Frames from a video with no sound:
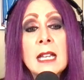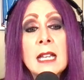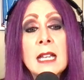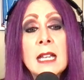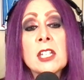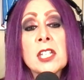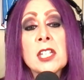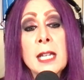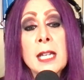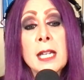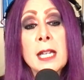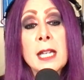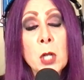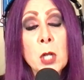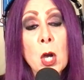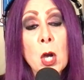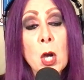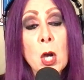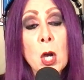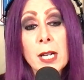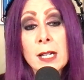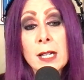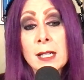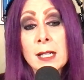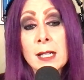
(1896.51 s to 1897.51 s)
Sleep
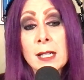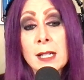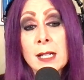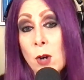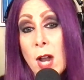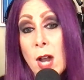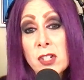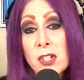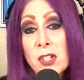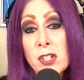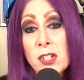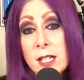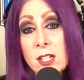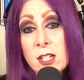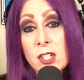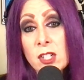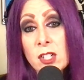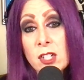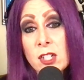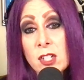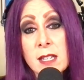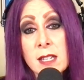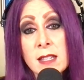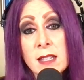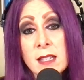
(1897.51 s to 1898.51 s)
Token,
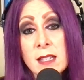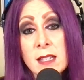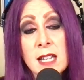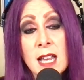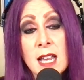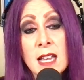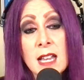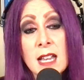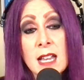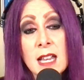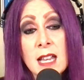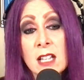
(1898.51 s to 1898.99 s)
congratulations to these guys.